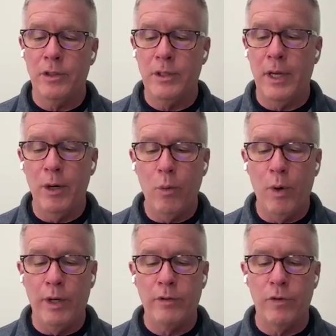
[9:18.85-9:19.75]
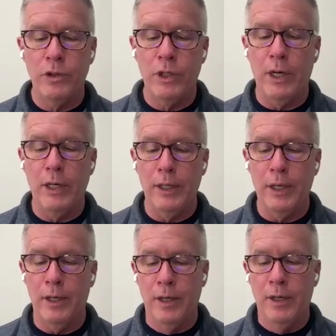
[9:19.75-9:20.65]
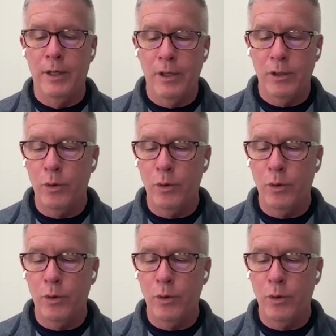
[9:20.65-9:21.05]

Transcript: as the state of West Virginia